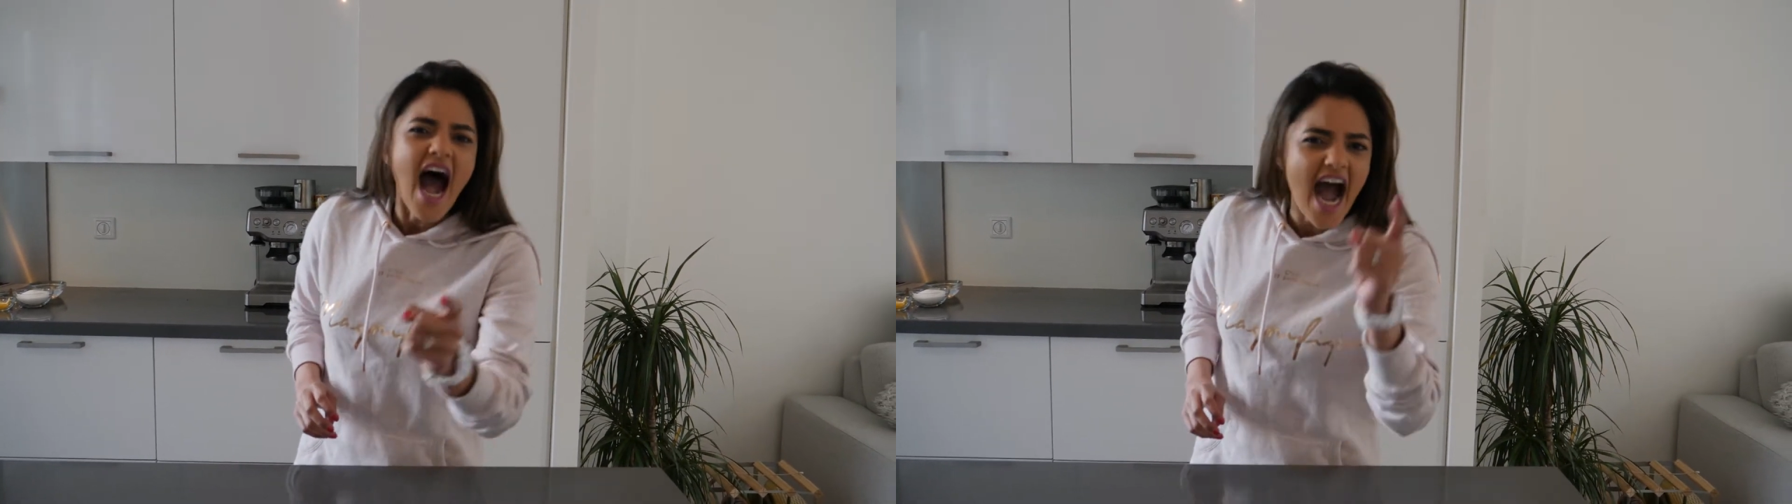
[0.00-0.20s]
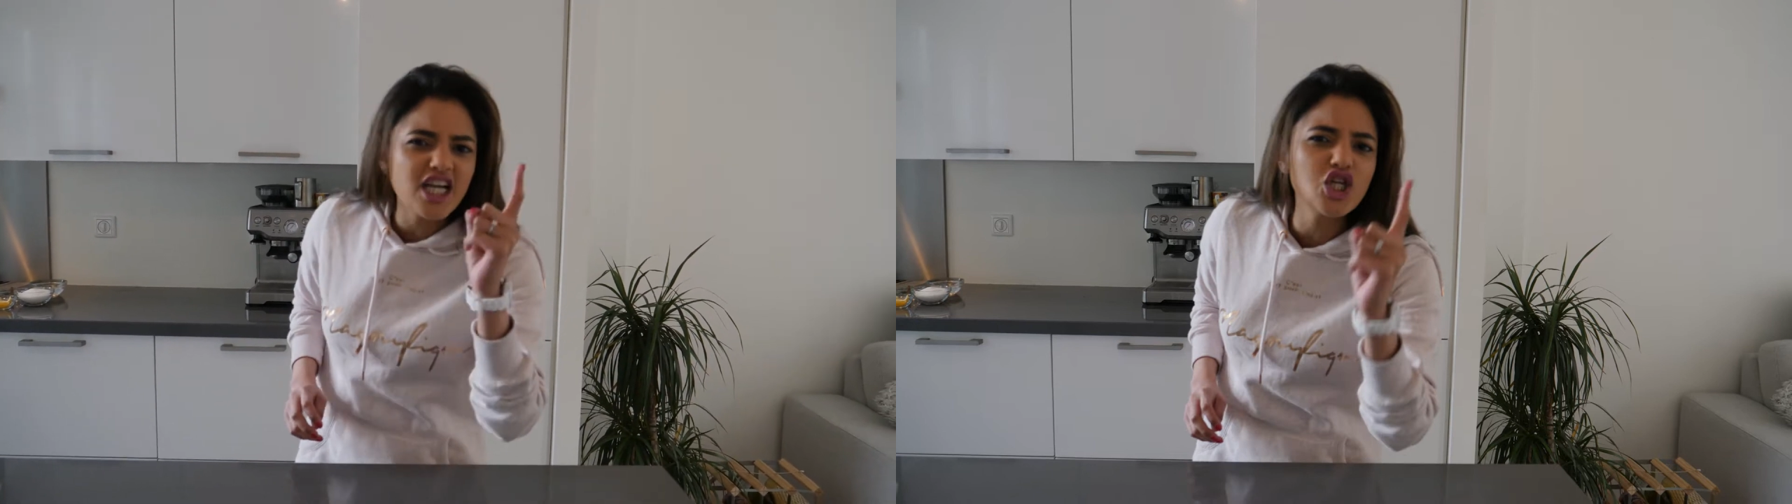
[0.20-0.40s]

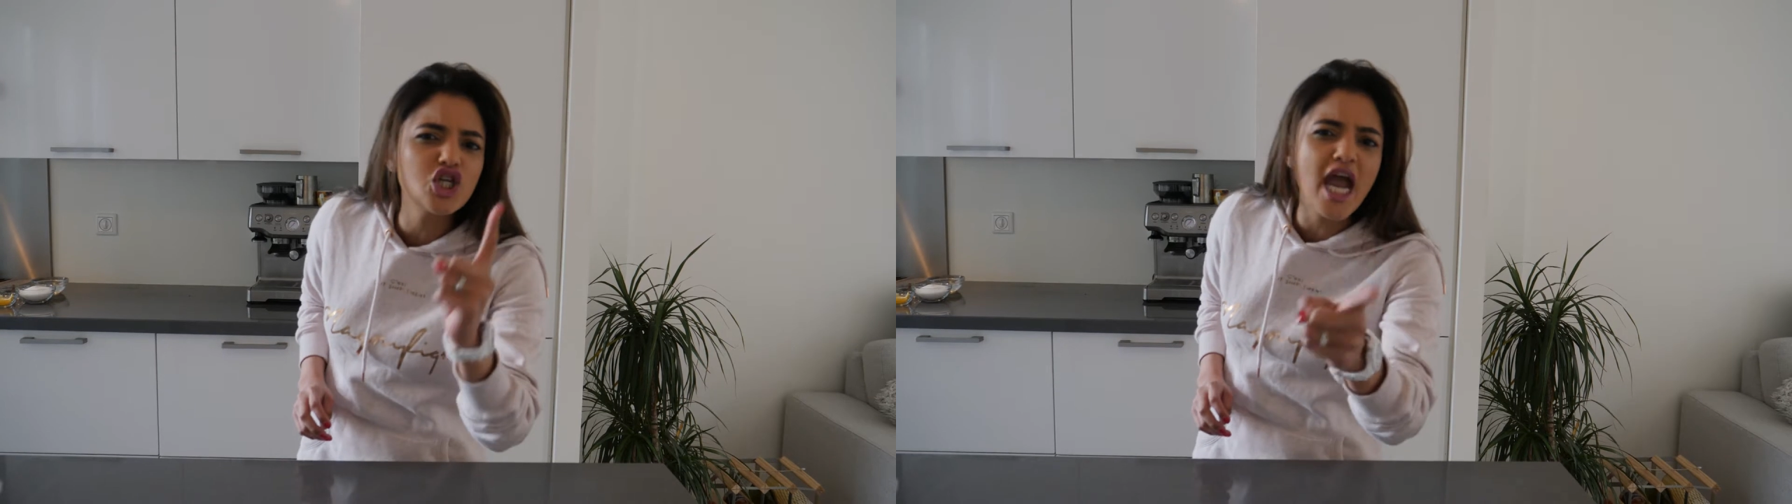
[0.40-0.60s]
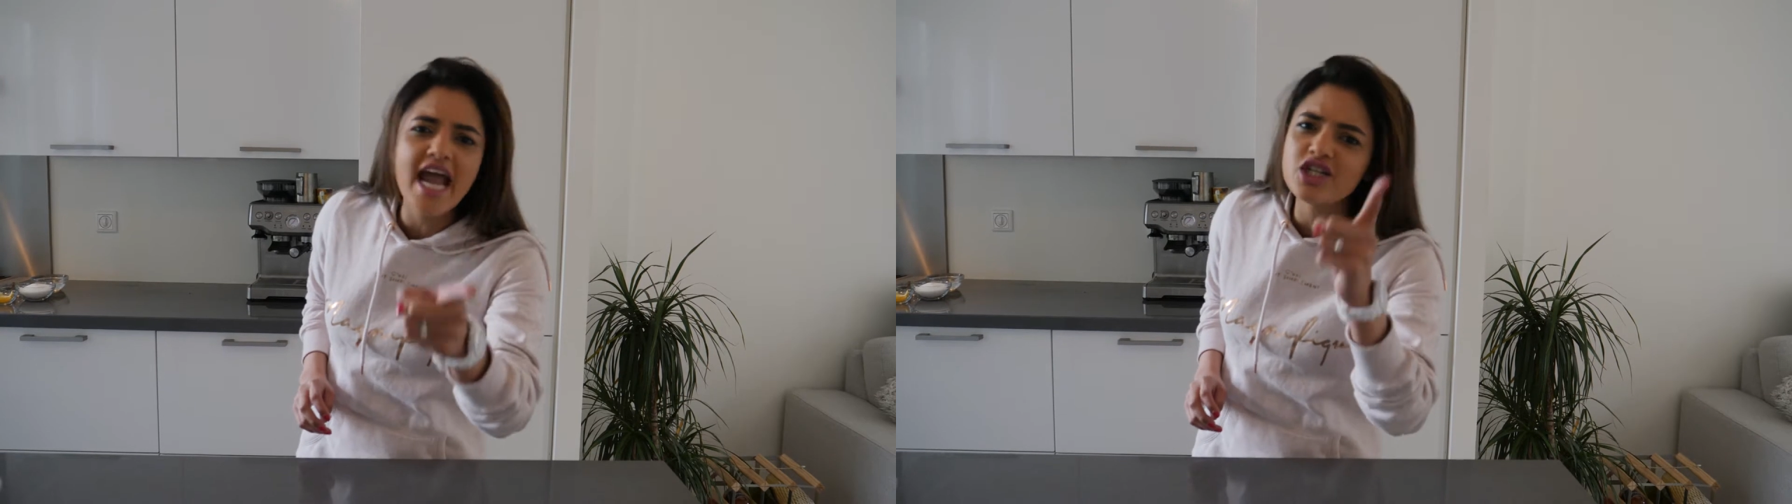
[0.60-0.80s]
I
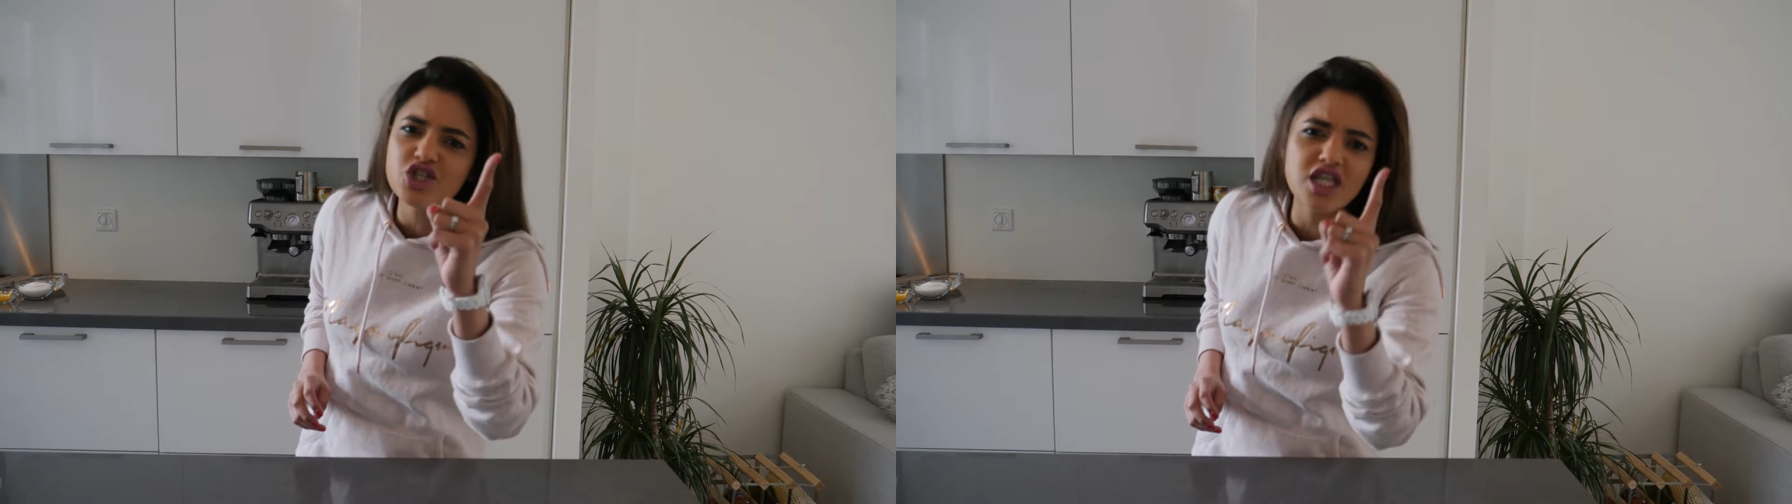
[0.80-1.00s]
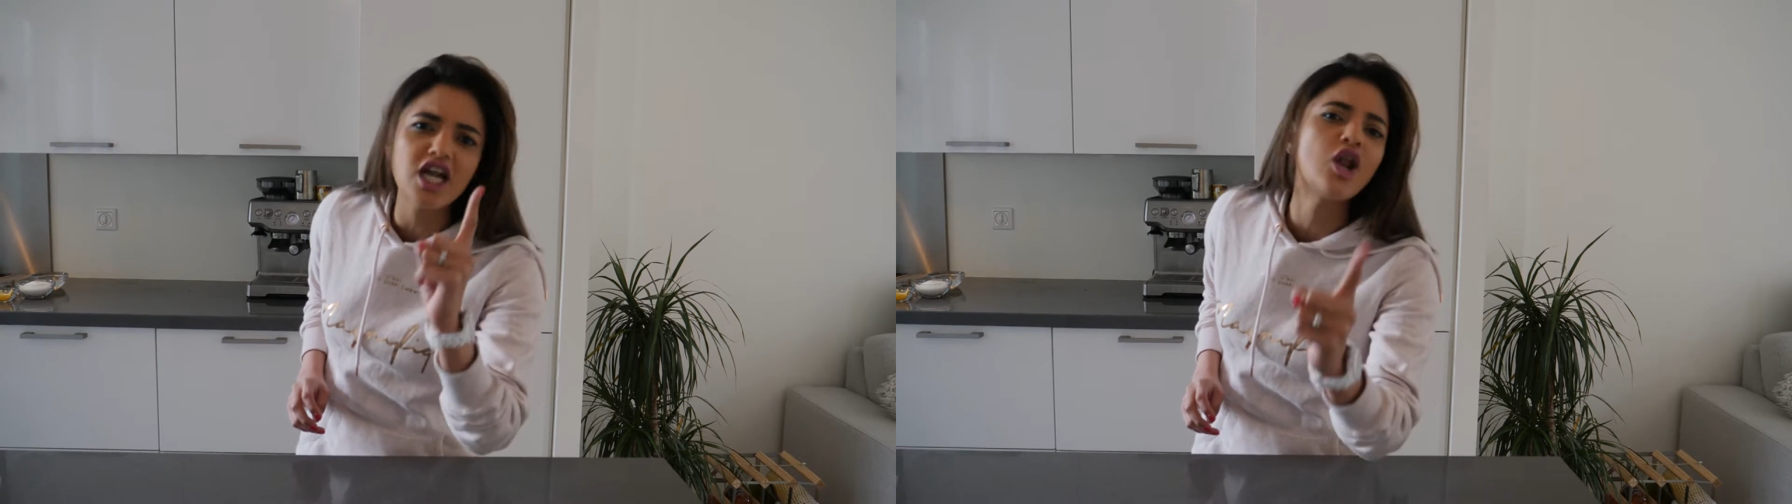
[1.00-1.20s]

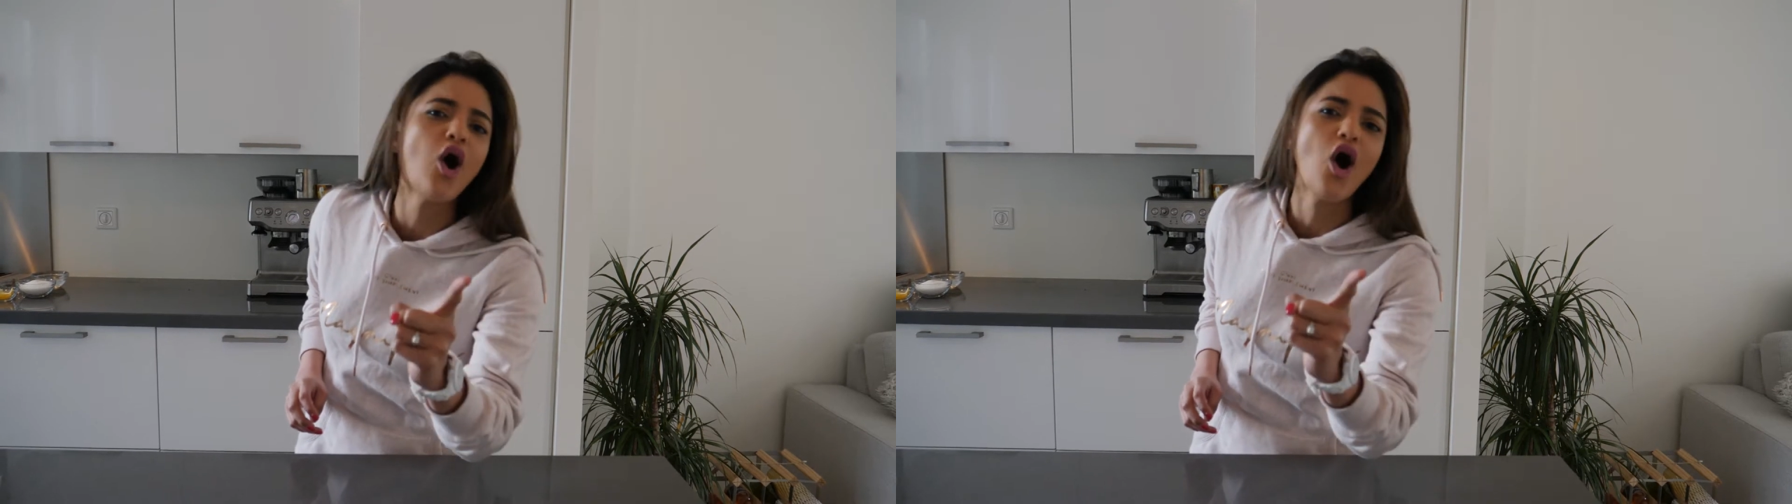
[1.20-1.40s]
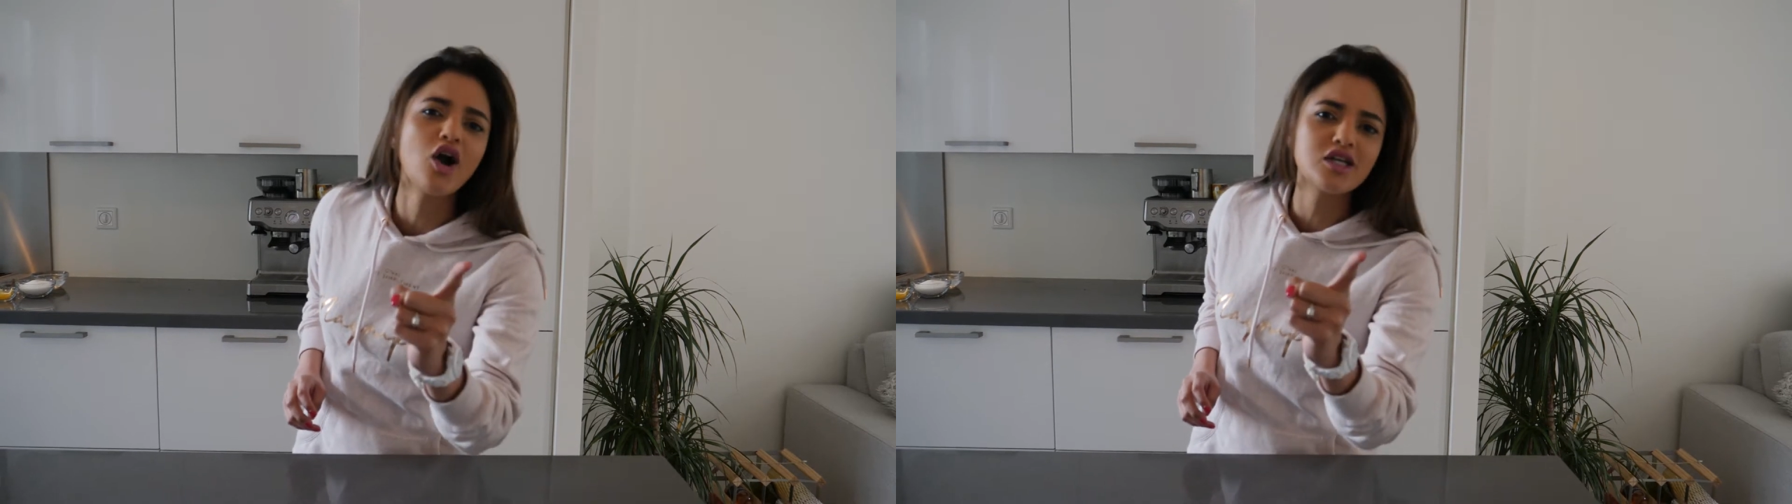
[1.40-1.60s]
change the
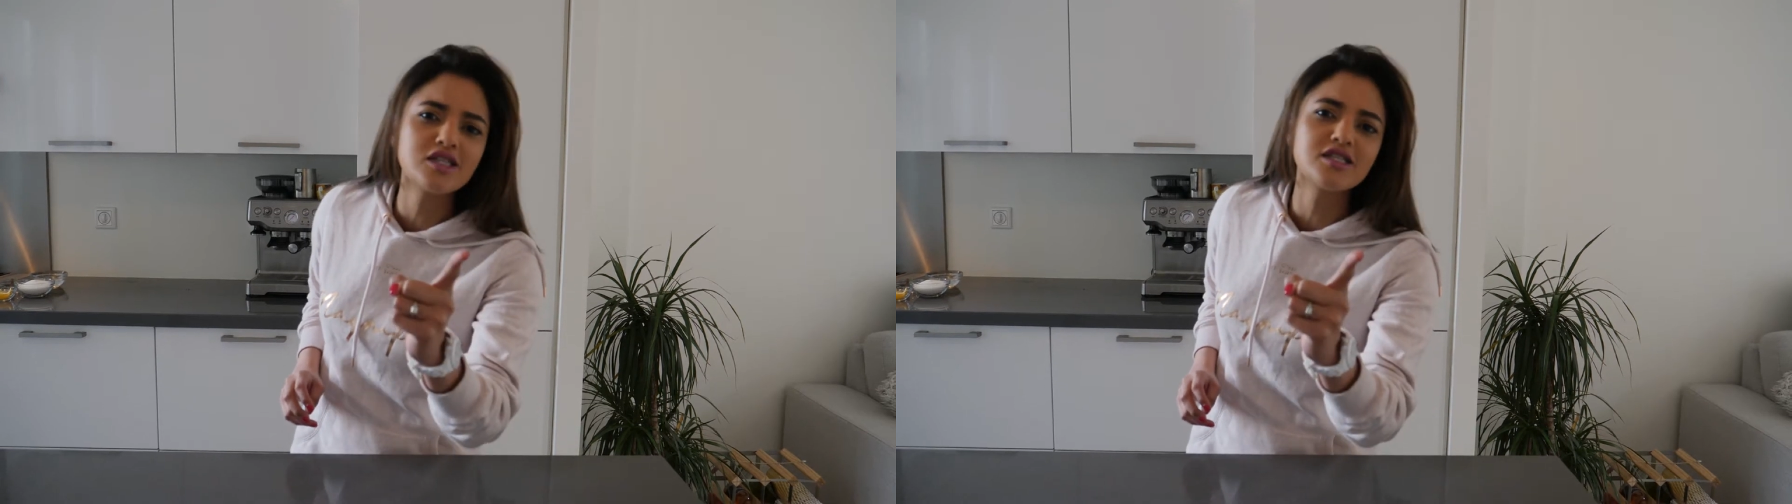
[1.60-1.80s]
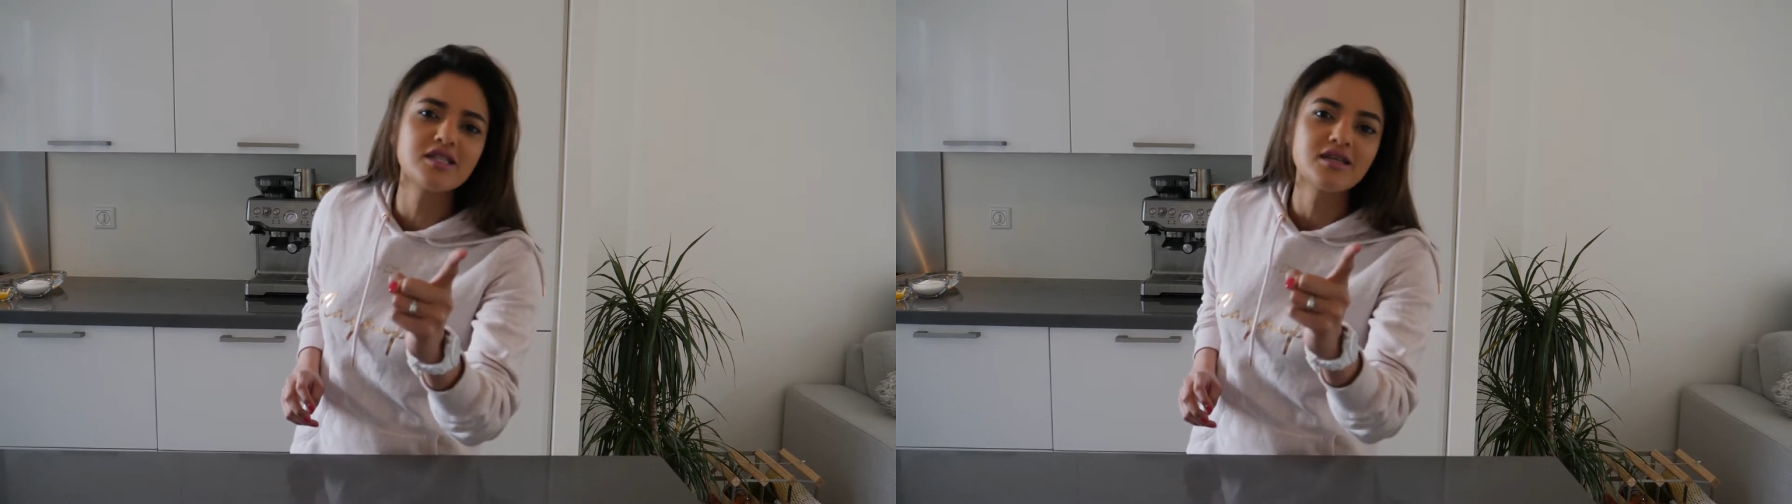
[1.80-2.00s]

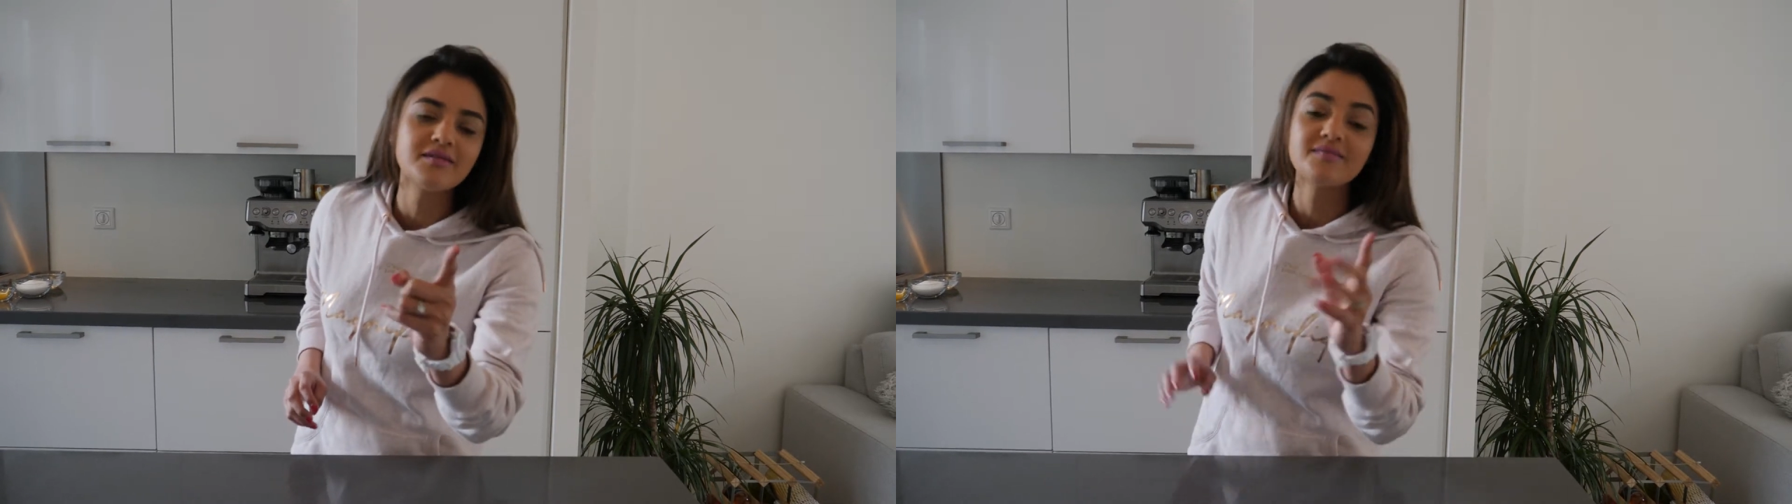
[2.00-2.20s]
locks."